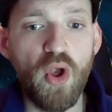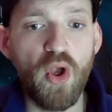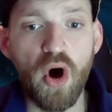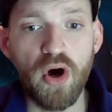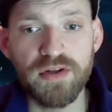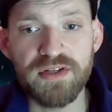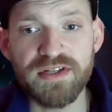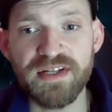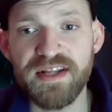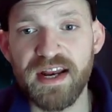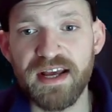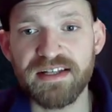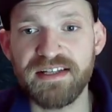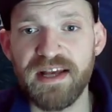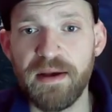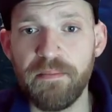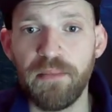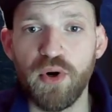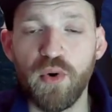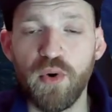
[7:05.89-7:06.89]
On to the next
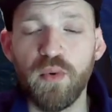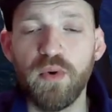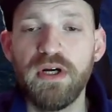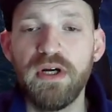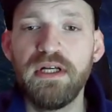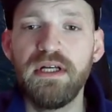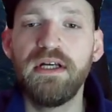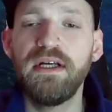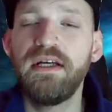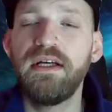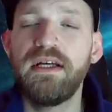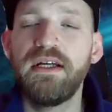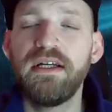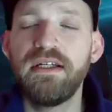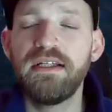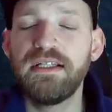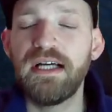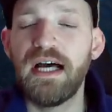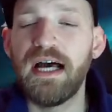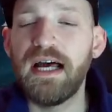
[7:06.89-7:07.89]
temple.
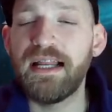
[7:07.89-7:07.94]
A